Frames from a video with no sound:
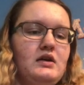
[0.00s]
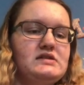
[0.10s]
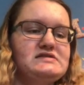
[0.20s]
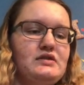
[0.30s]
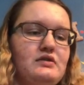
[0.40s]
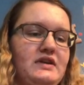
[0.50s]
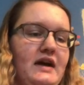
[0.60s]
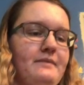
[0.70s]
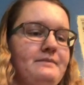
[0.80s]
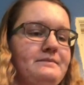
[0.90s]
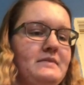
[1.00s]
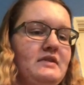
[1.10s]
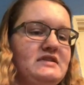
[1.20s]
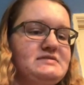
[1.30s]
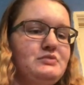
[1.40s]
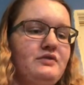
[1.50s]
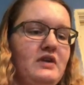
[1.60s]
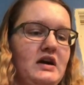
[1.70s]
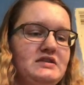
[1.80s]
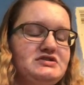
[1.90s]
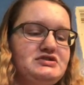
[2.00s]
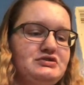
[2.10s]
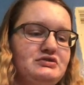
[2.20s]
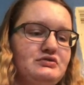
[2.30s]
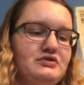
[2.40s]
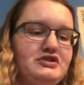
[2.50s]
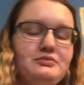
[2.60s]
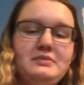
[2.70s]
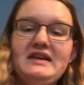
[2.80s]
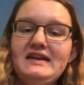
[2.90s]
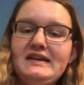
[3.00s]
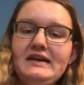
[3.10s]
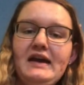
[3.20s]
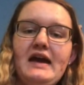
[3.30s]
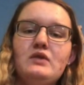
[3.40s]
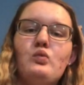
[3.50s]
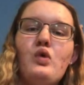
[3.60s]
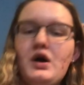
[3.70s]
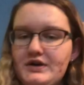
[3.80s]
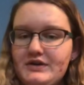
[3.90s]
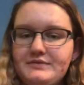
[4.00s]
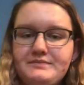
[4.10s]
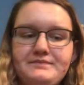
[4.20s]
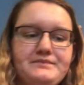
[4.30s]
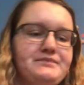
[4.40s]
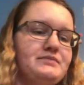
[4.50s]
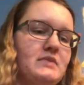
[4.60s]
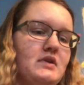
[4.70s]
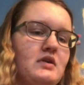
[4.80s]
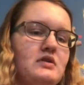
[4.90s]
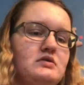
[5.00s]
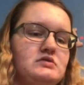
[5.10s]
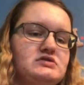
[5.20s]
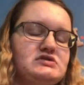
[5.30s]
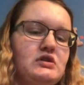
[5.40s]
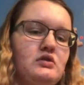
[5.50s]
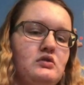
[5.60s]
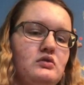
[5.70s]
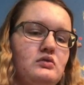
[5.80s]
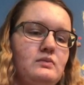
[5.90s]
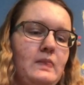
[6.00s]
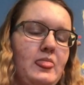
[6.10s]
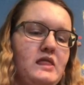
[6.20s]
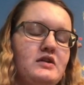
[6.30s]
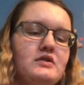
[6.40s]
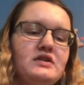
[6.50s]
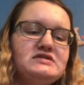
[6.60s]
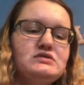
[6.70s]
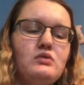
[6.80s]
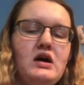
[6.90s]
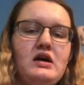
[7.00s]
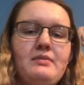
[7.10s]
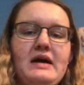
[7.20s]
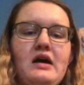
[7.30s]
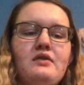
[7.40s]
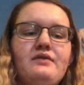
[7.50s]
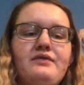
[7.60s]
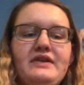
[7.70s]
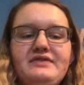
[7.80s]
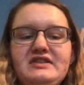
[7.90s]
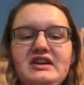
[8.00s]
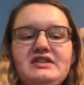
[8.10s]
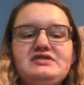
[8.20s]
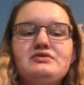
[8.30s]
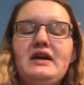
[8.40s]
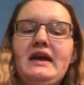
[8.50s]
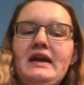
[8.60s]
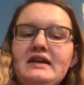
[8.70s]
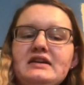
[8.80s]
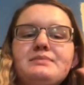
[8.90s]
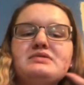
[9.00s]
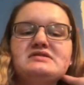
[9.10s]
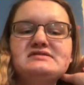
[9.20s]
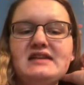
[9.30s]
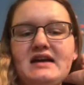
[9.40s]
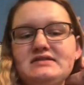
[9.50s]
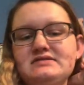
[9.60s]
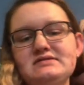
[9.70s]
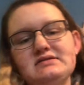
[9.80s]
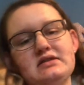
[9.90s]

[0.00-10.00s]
So, yeah, let's move on to humidity and water. So, you're going to want about 50 to 80%